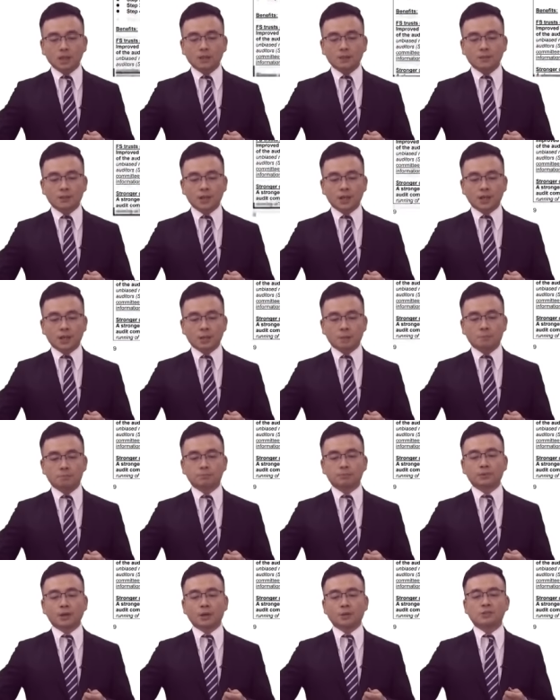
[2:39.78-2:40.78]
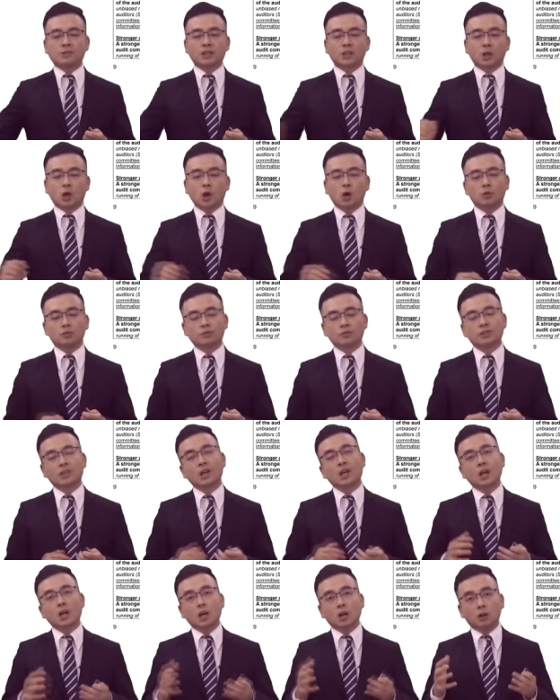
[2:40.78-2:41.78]
the pros and cons
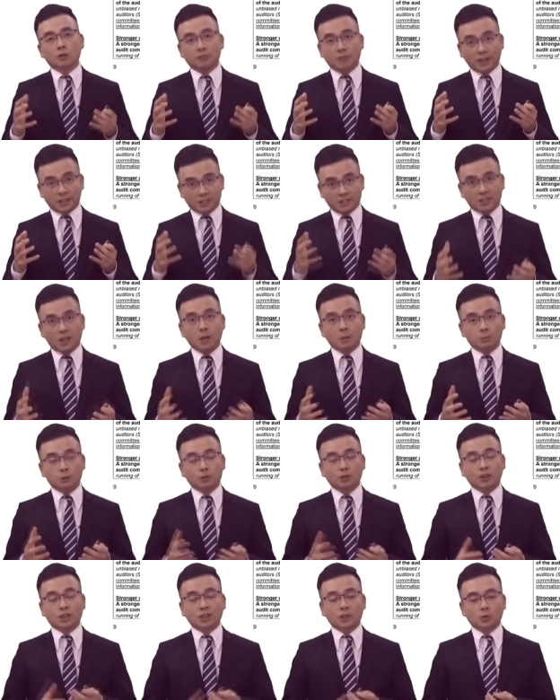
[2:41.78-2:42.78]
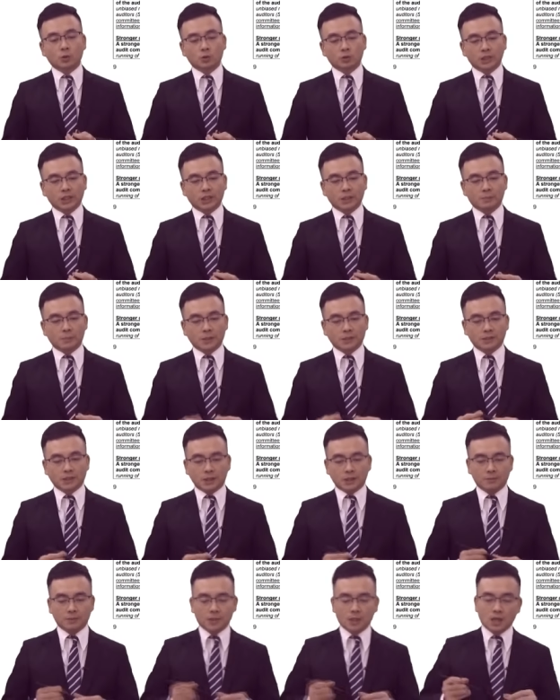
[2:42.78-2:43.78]
of establishing an audit
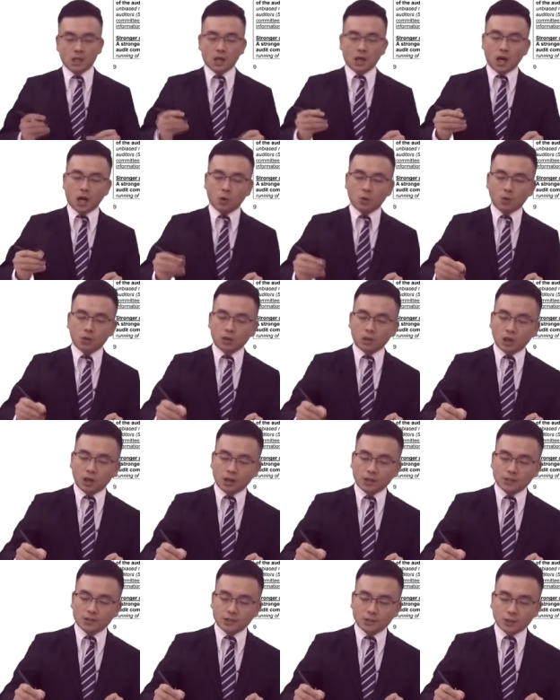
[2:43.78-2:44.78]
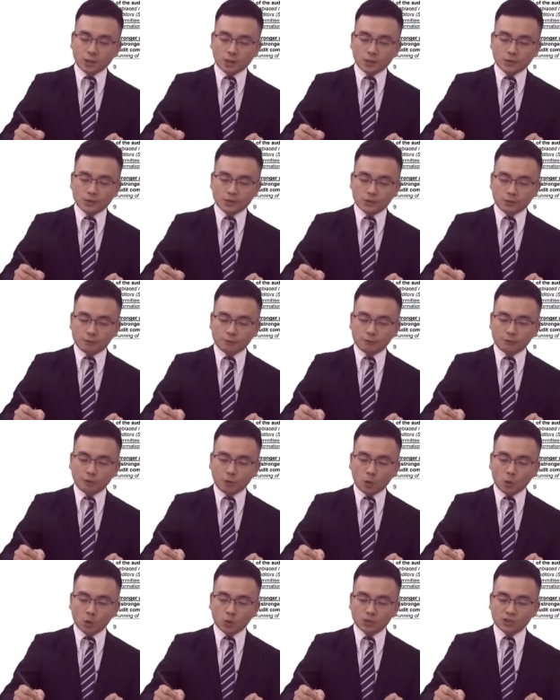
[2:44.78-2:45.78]
committee. I would like to use the
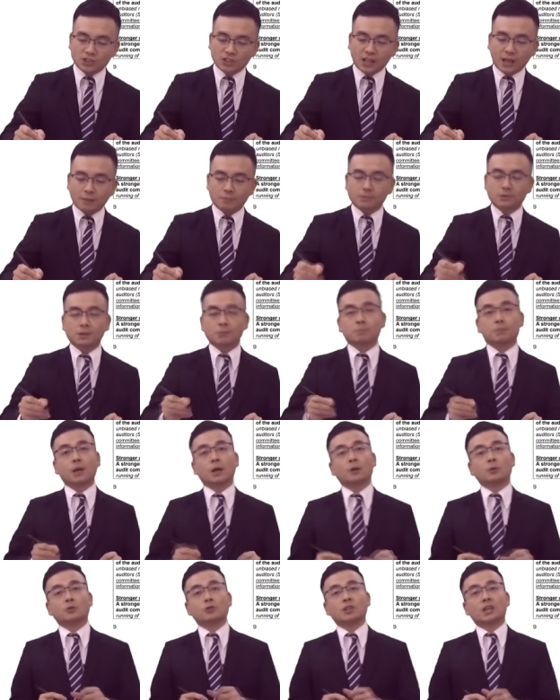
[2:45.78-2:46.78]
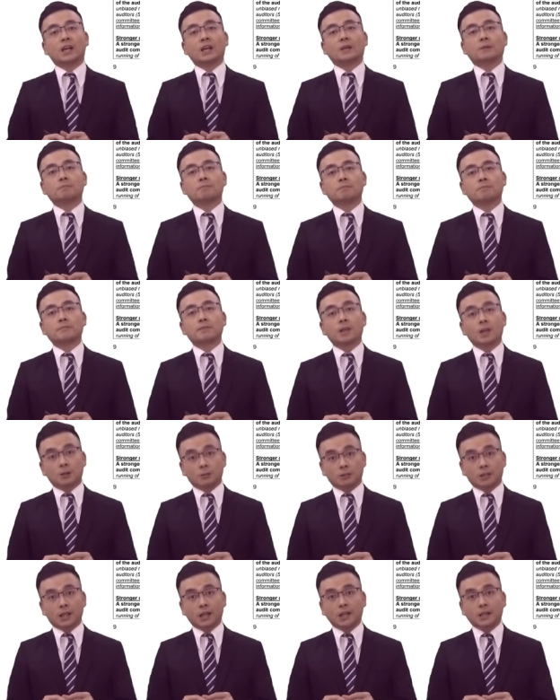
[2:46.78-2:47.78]
4 steps approach here,
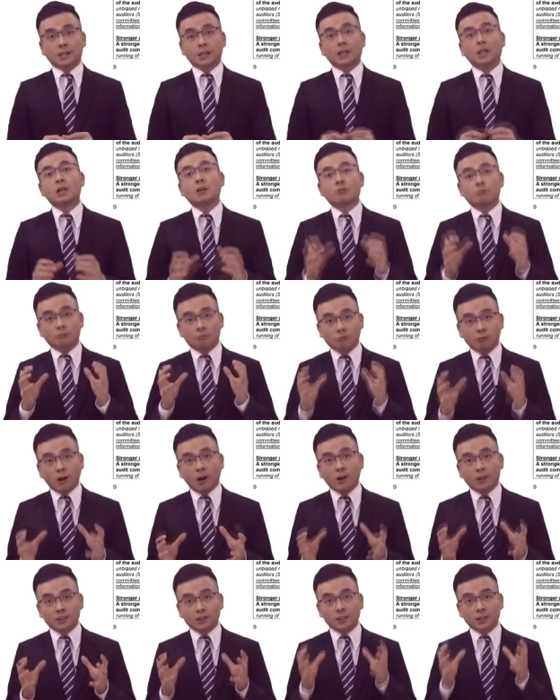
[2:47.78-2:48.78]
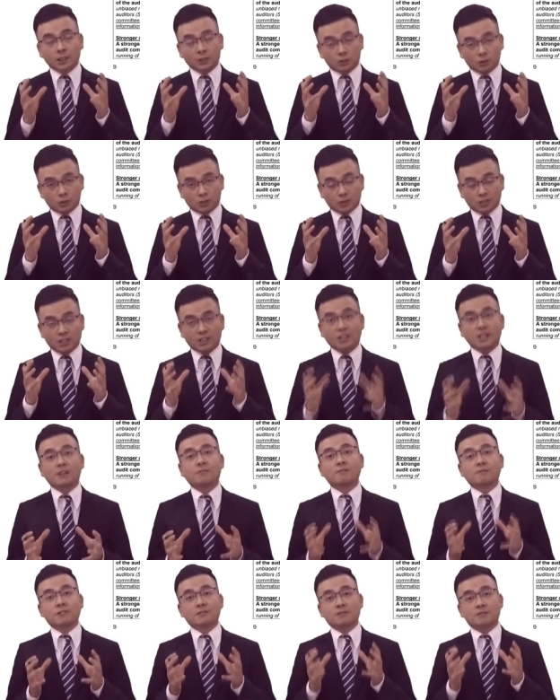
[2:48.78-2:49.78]
okay, rather than just
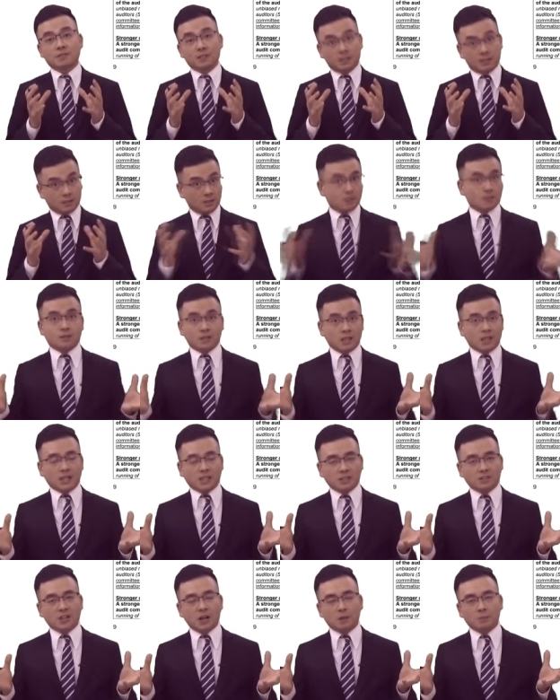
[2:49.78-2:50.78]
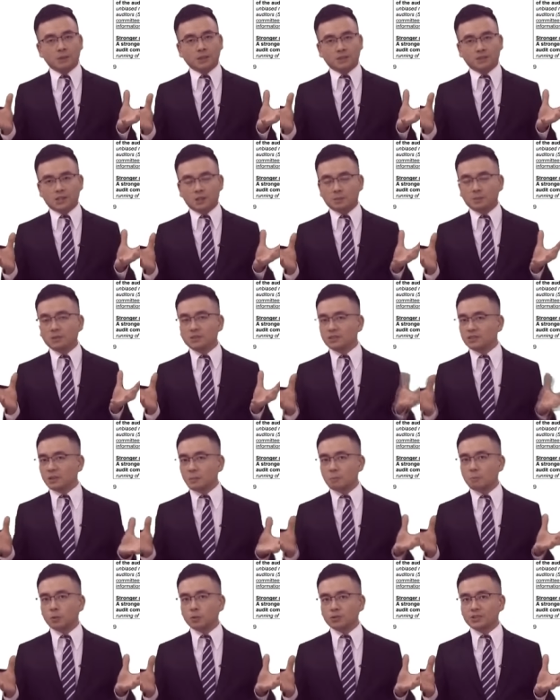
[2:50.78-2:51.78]
give the examining team a
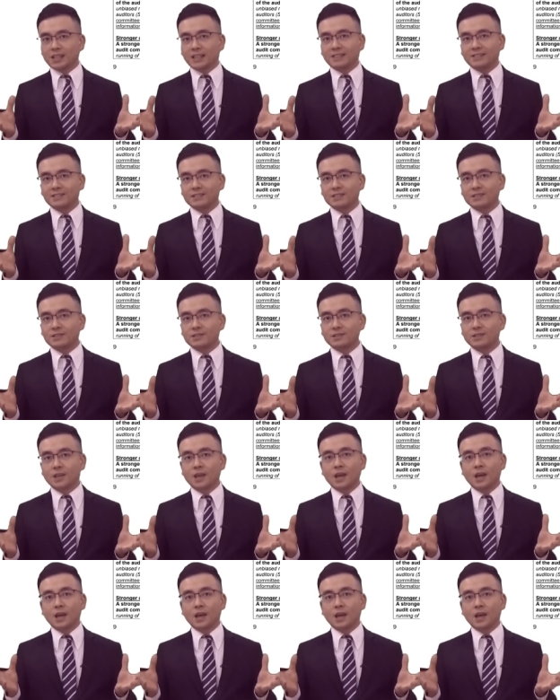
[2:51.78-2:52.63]
simple sentence